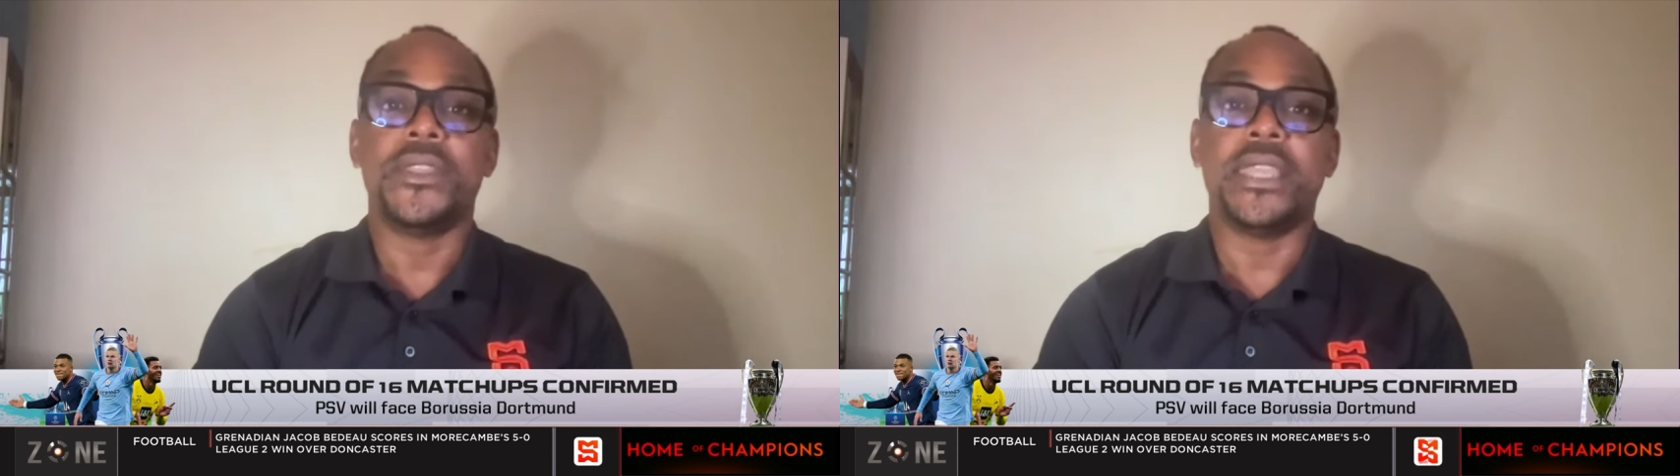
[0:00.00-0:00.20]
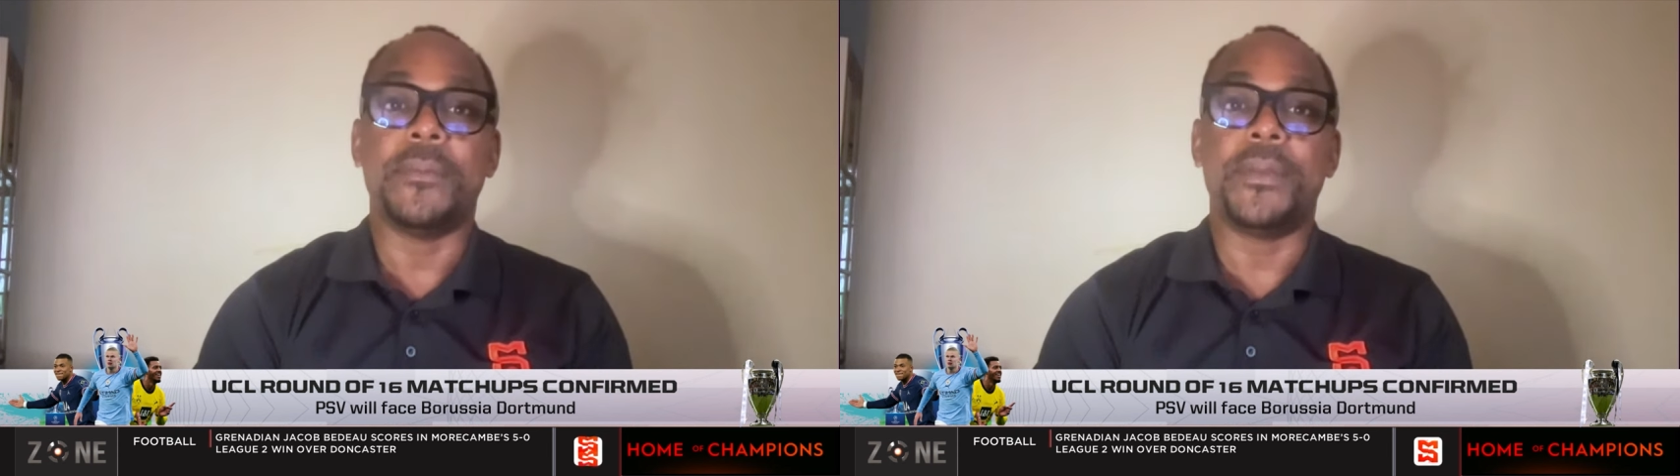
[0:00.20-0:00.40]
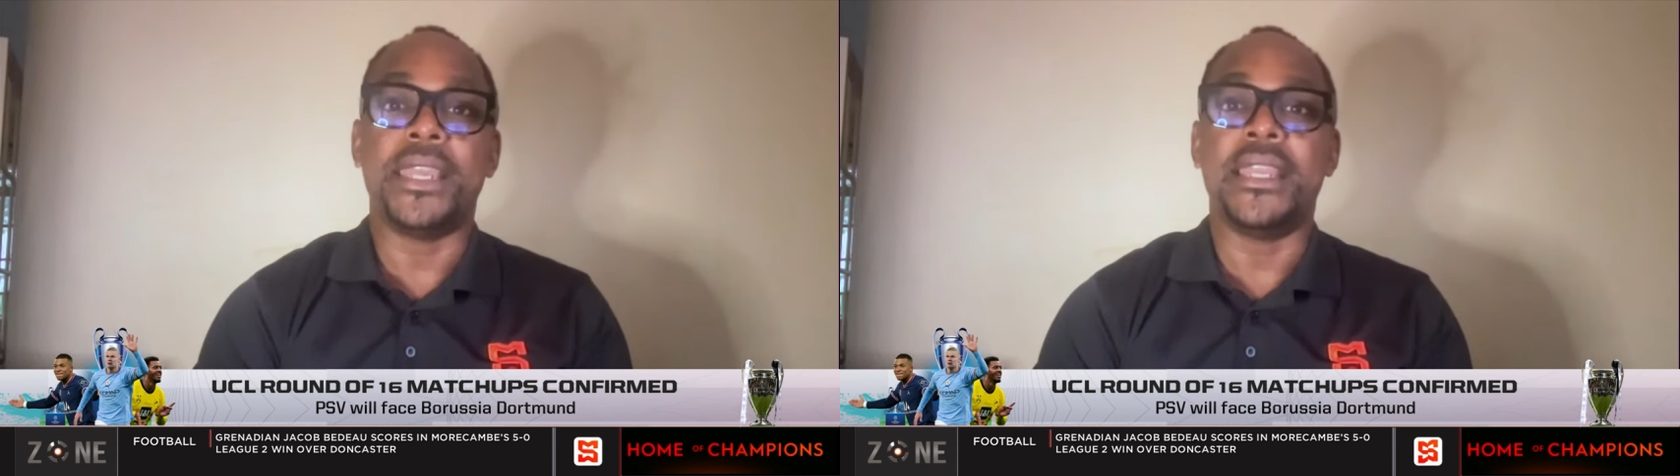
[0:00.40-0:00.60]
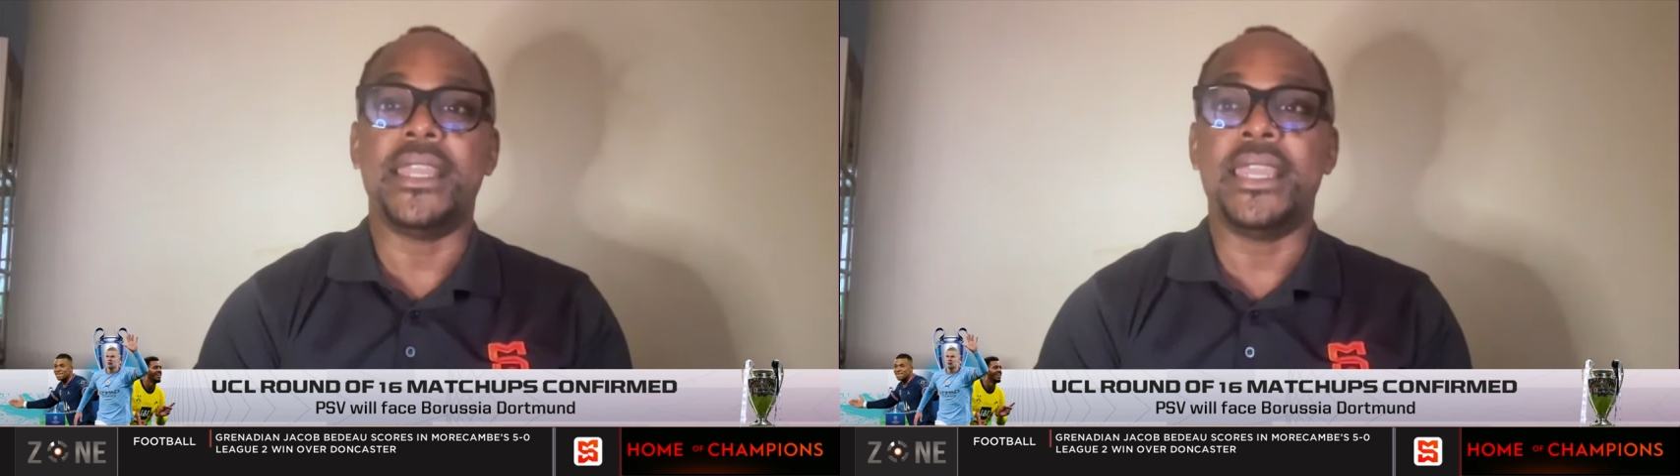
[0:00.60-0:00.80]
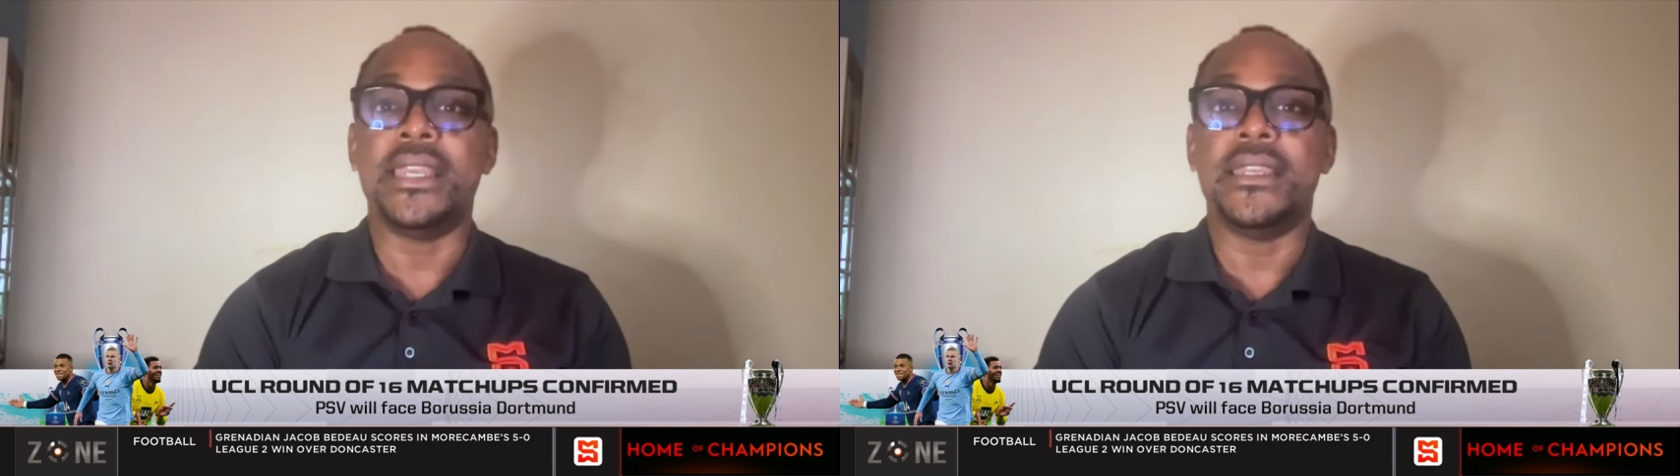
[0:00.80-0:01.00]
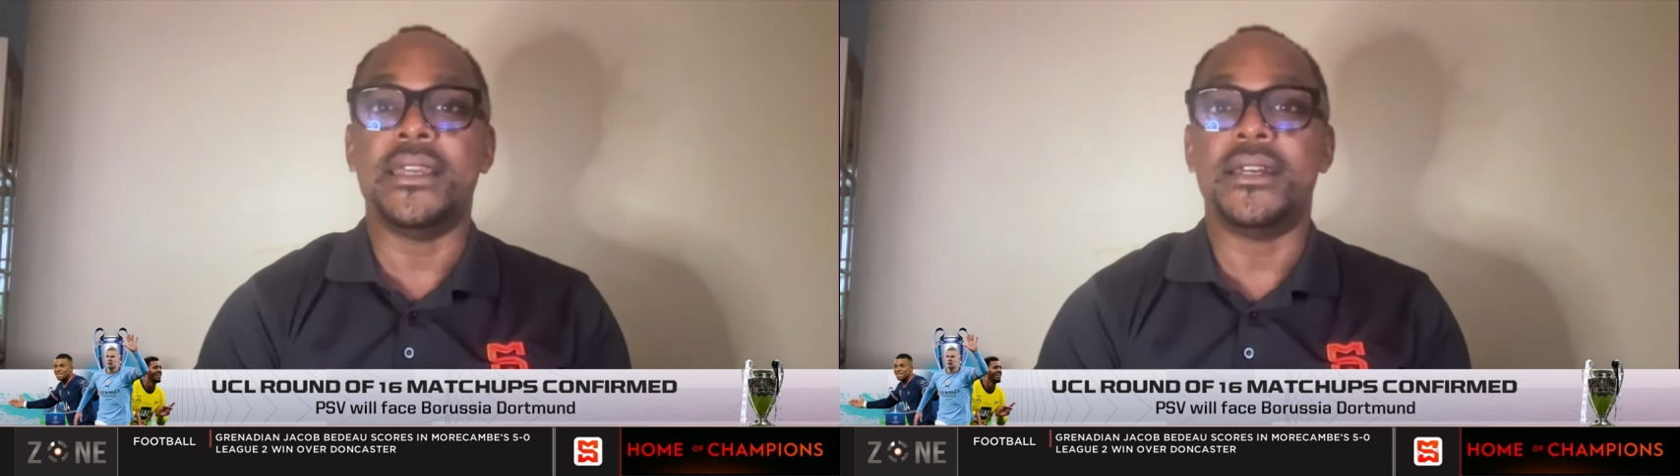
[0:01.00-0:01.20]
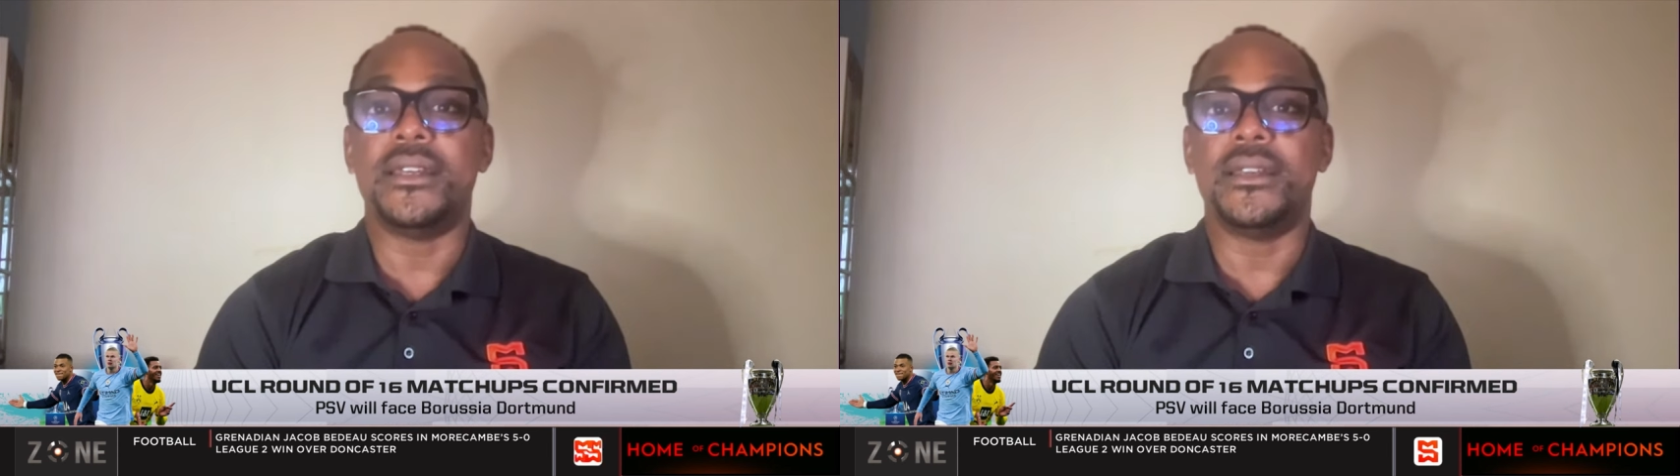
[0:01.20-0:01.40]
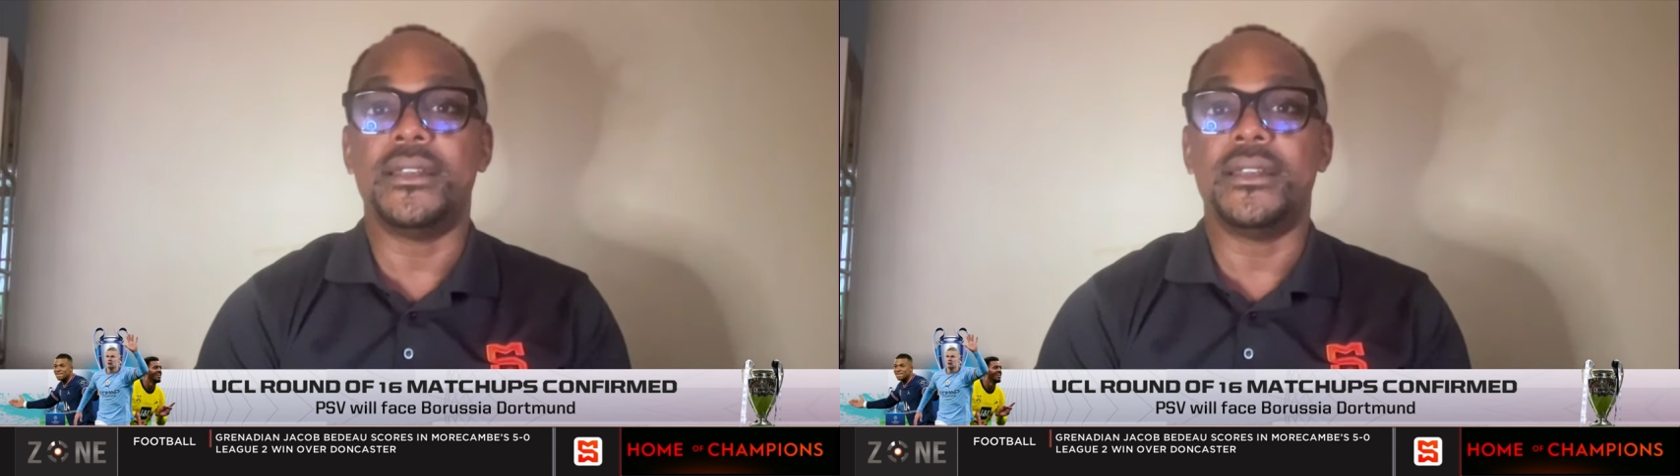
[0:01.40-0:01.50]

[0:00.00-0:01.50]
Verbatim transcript: they're playing in the,